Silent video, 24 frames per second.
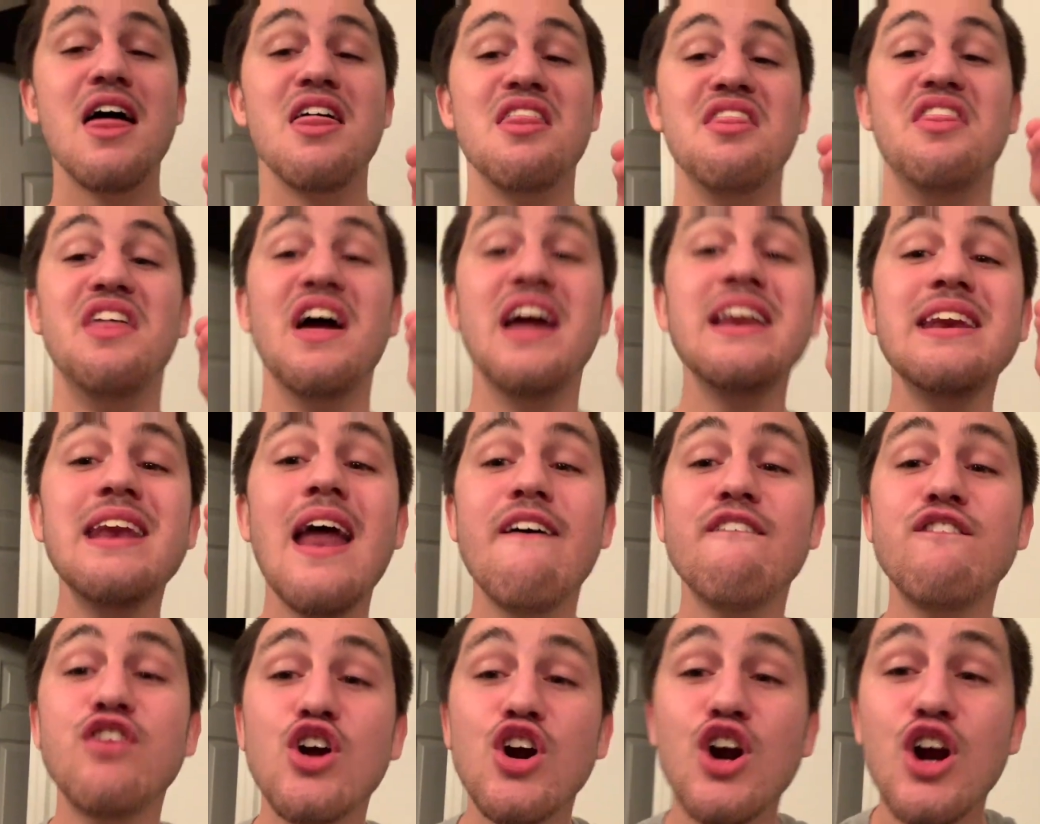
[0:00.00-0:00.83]
They
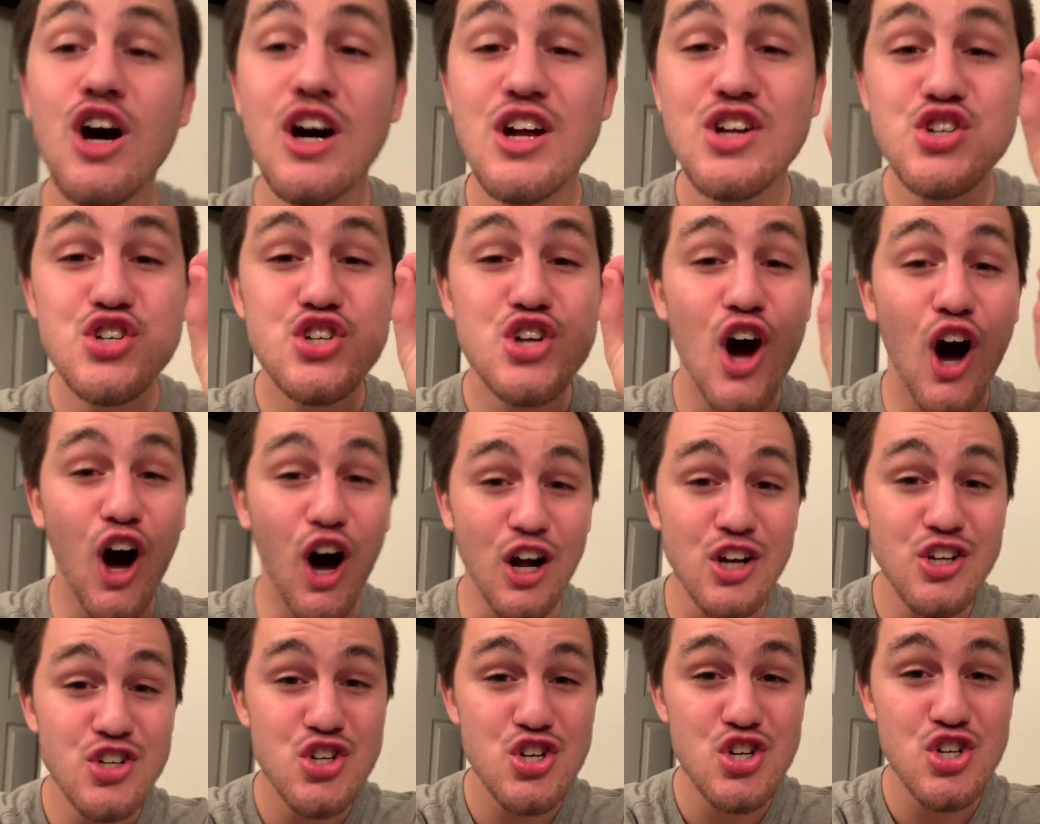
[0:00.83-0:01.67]
never
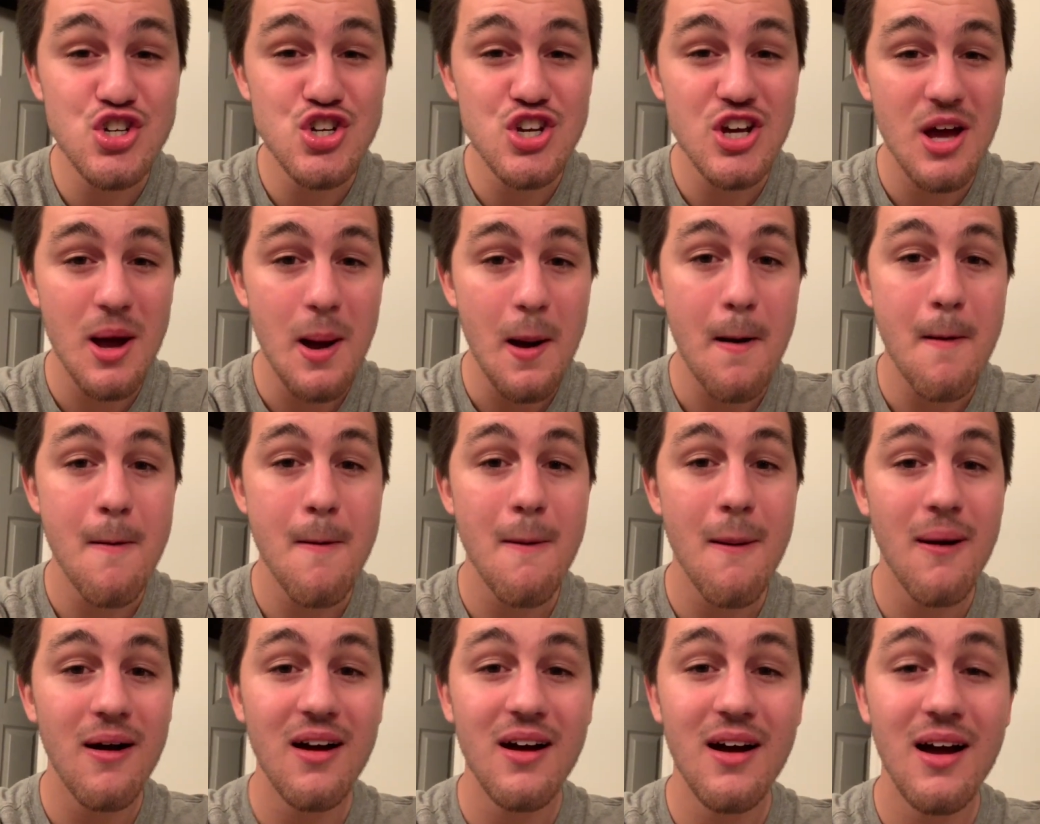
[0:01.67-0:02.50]
touched
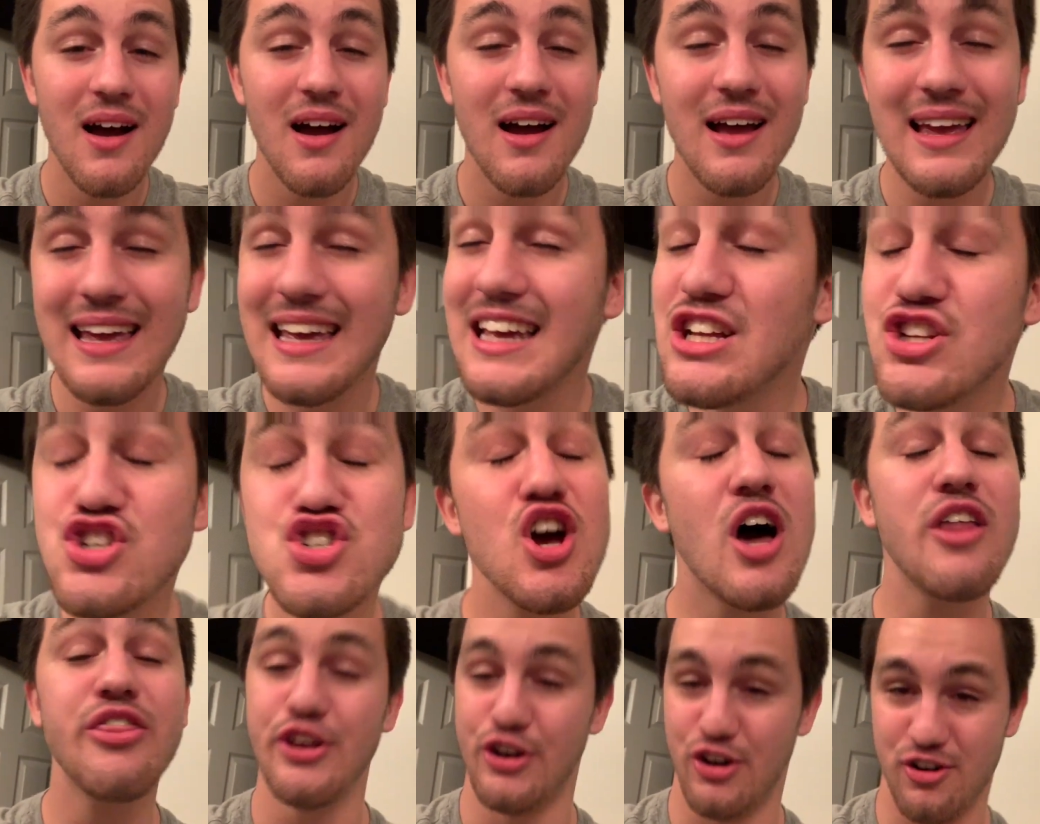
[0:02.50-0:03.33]
each
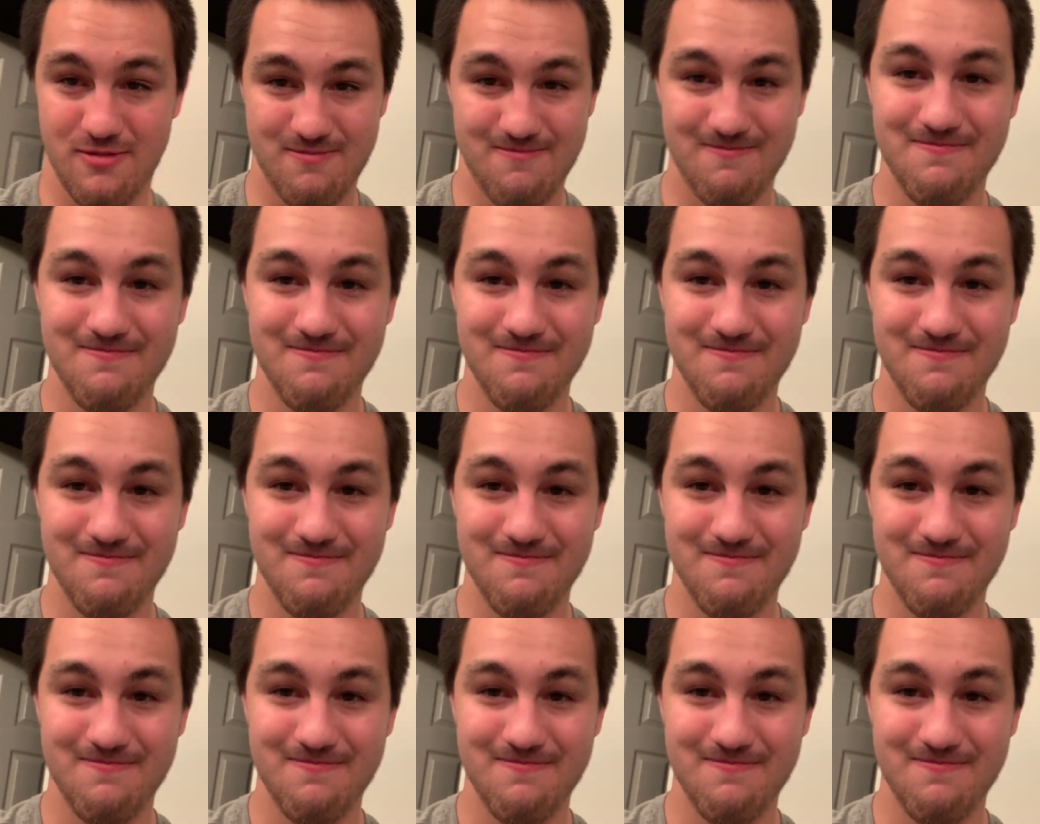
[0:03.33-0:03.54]
other.